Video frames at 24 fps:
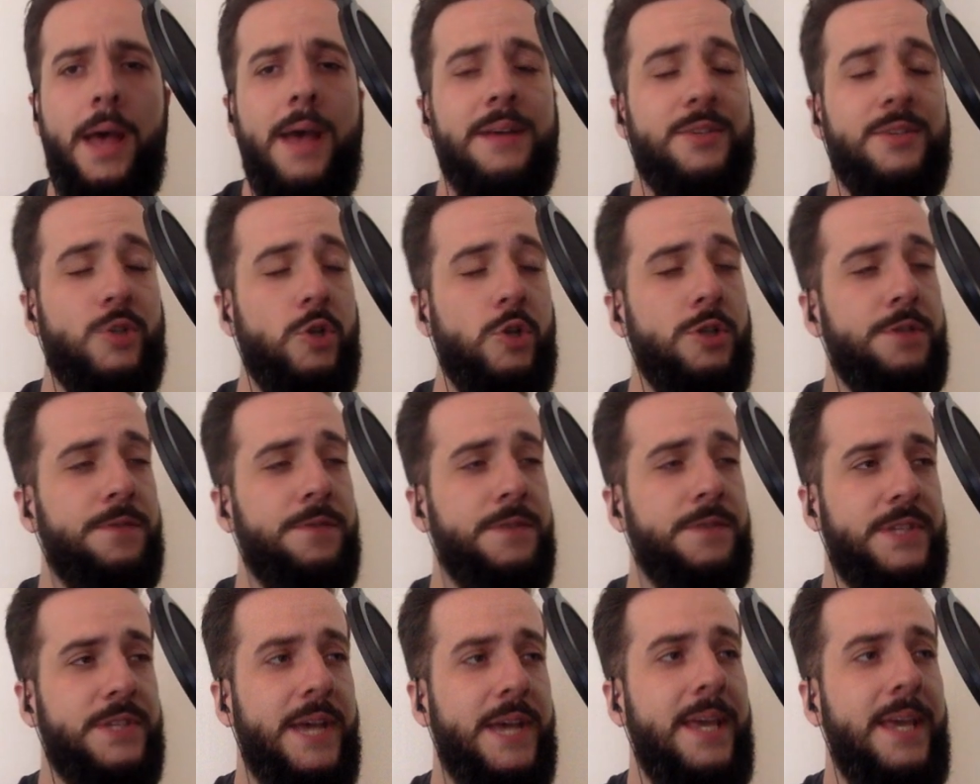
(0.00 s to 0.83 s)
searched for
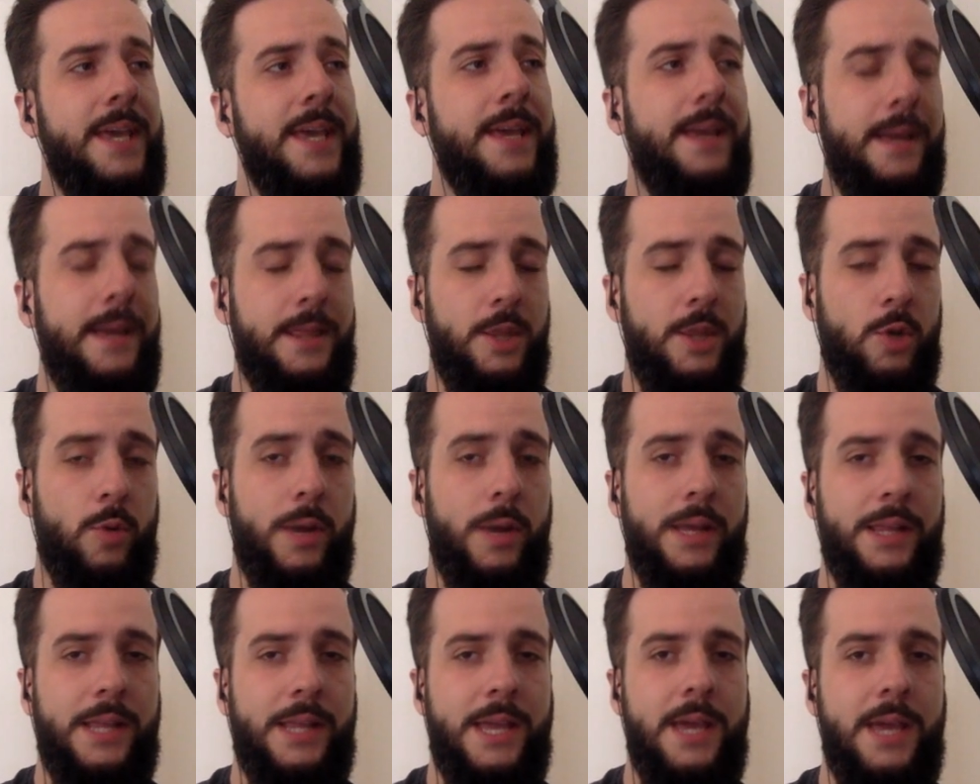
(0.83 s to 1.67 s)
Psychic in the
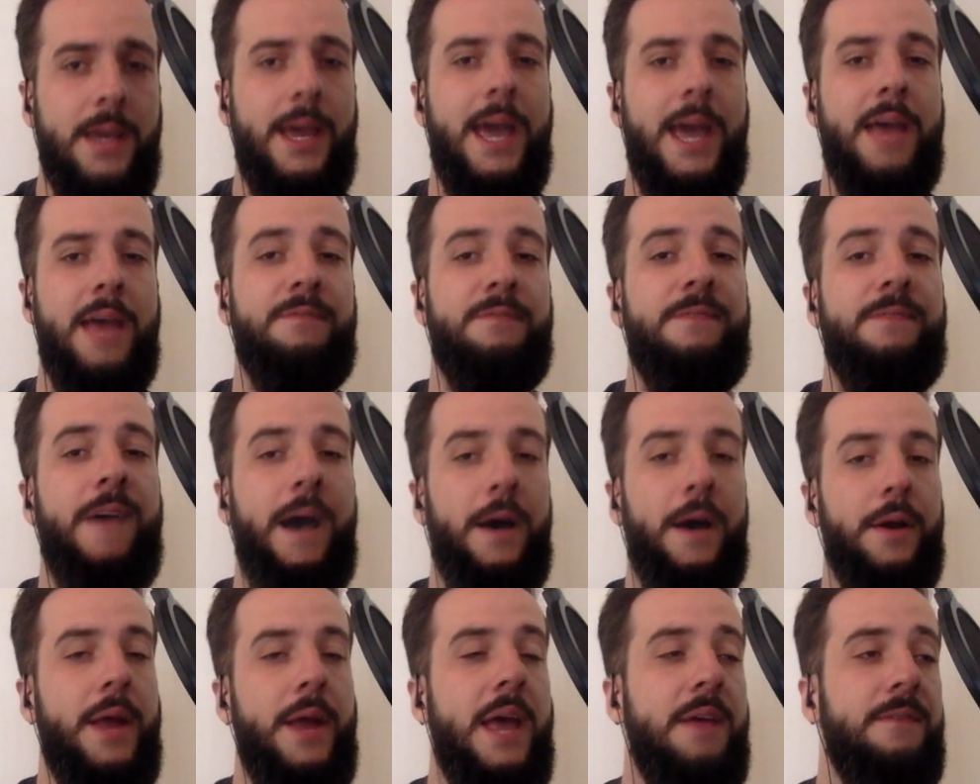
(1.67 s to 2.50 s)
Great League, and
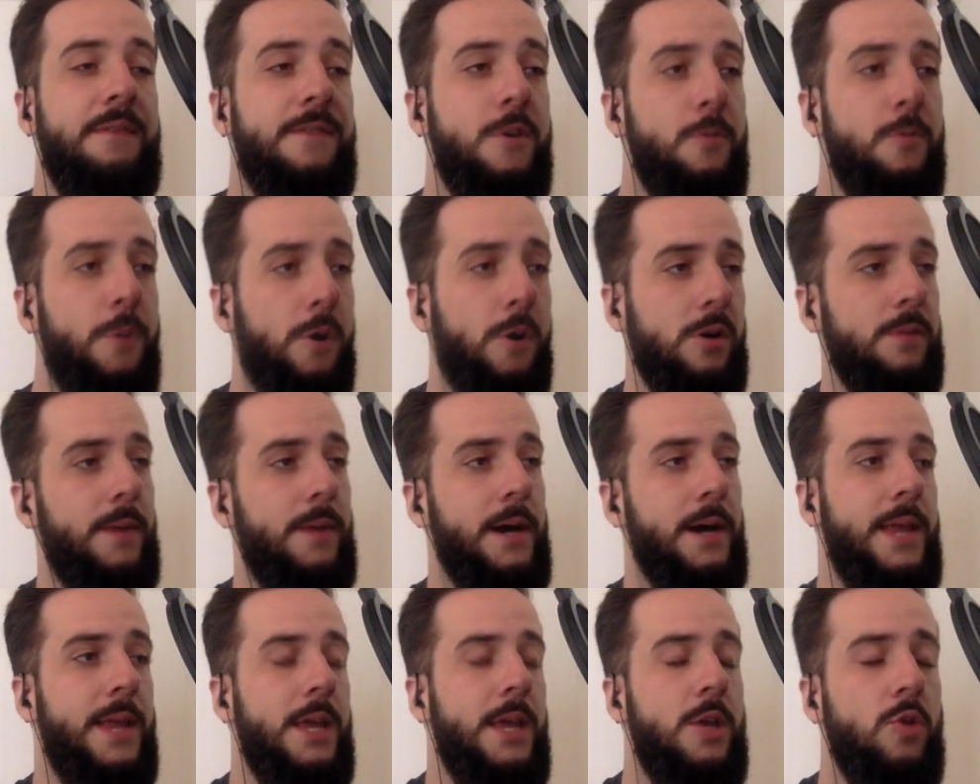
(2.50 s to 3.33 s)
found a few
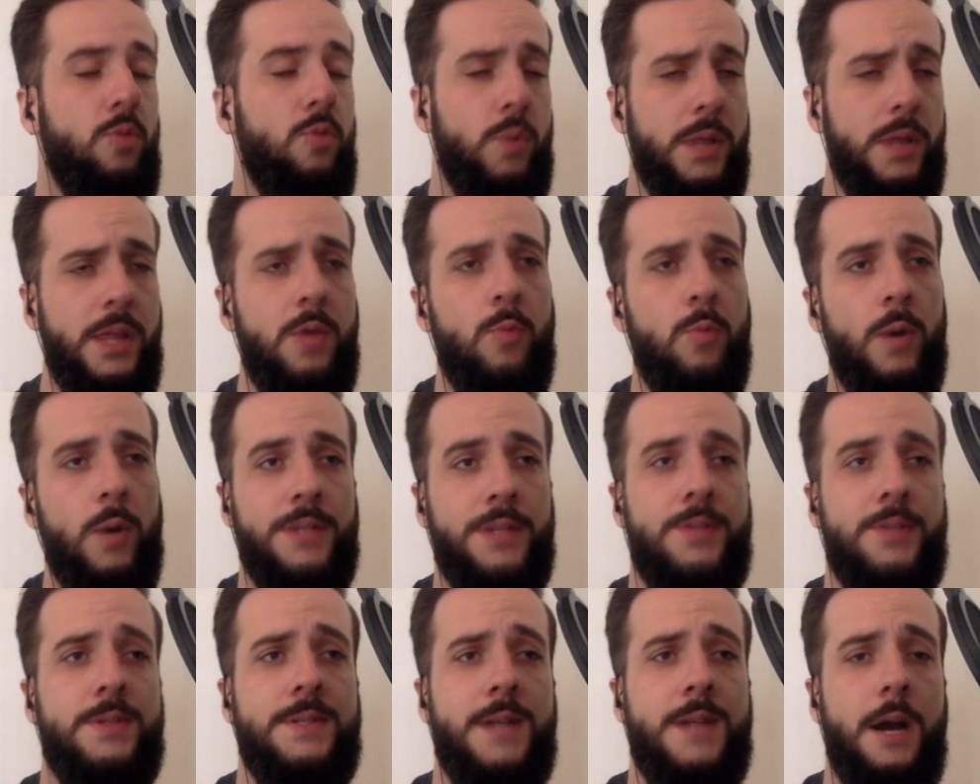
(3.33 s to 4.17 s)
Pokemon that you really want
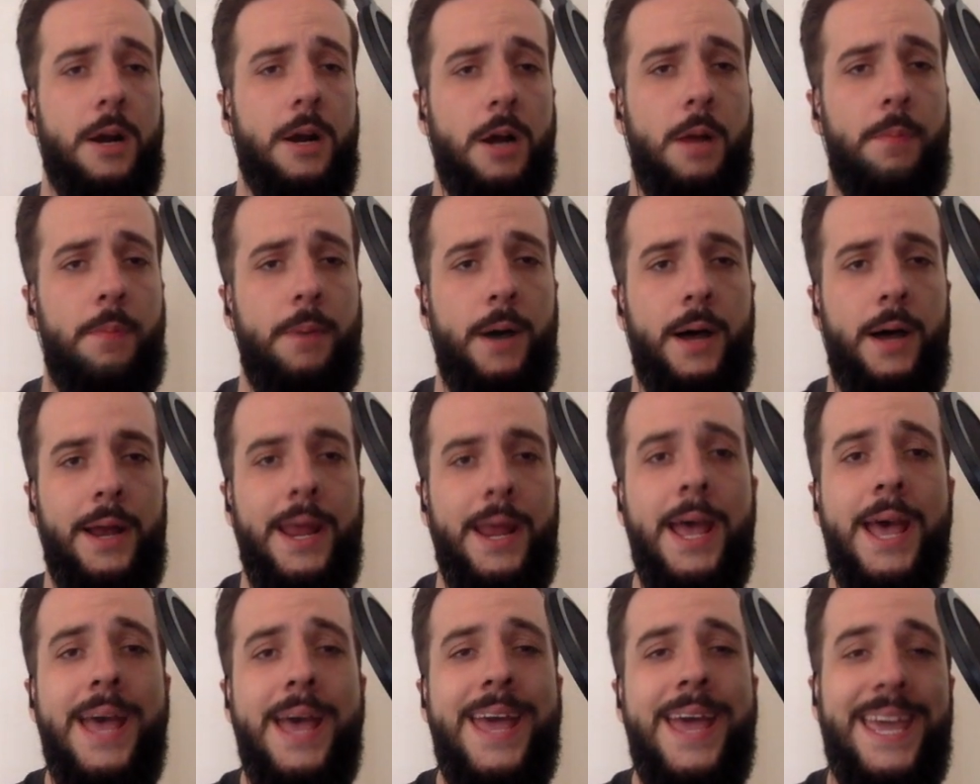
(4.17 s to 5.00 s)
to stock up on
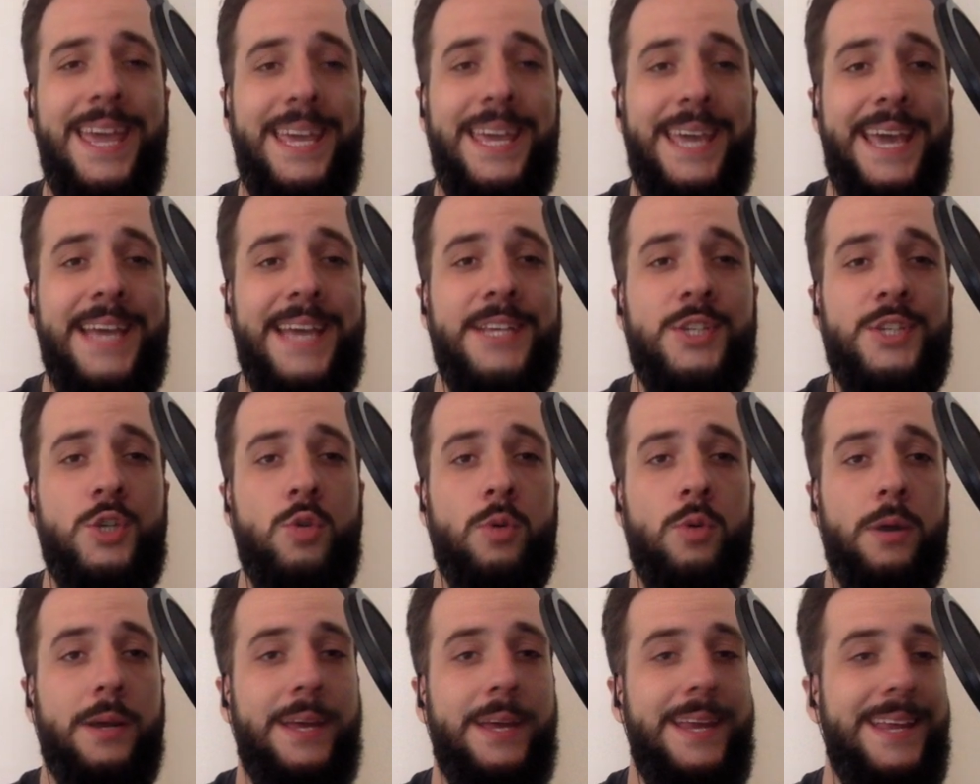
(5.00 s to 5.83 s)
in case
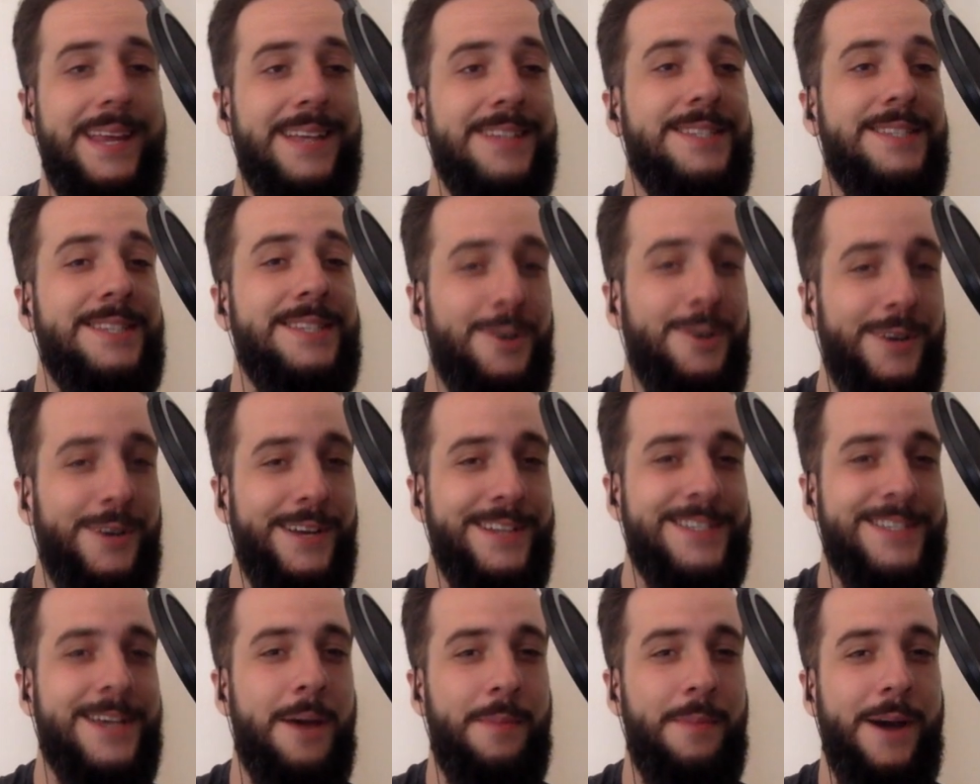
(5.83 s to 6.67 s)
you are getting
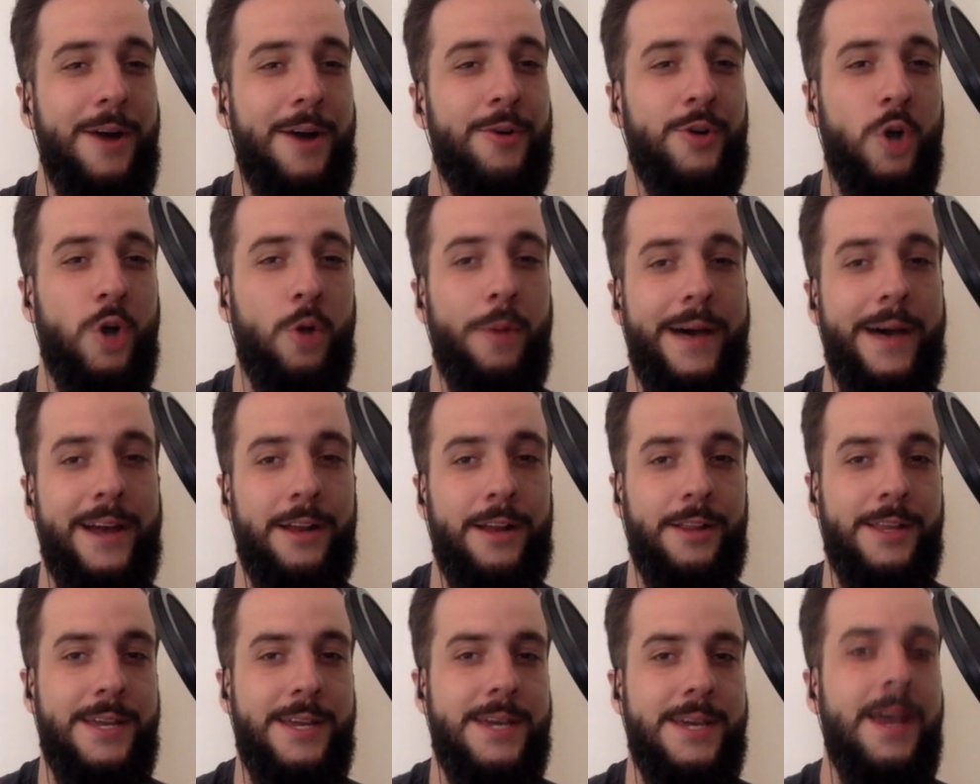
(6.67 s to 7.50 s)
serious about Go
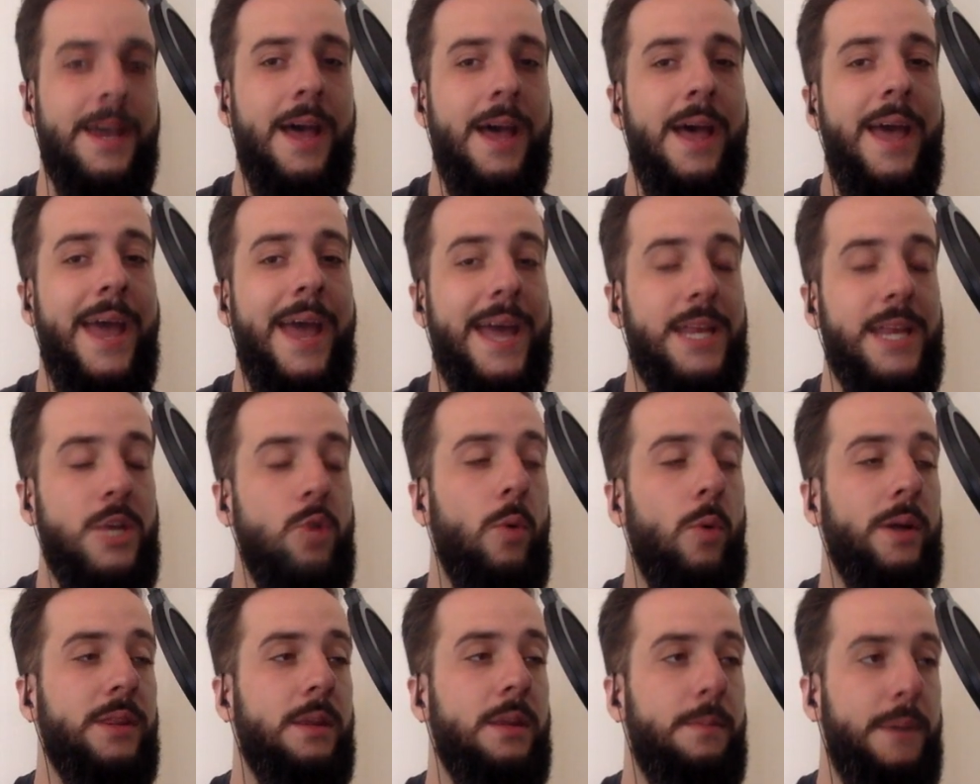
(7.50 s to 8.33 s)
Battle League and you
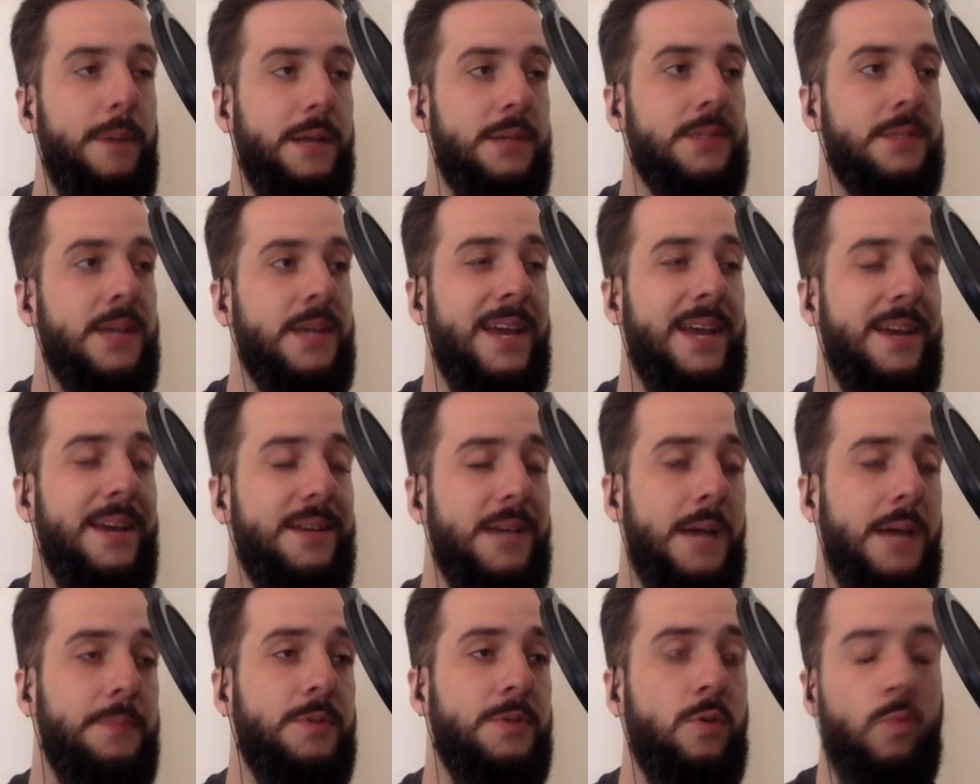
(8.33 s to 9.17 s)
want the best Psychic
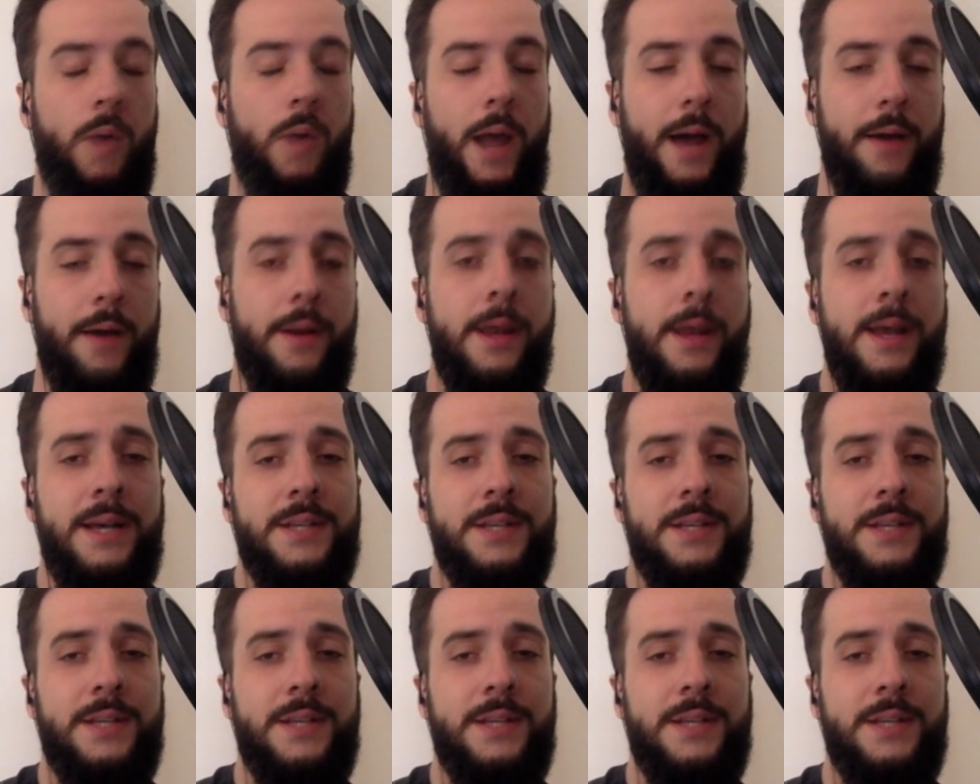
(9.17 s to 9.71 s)
types around.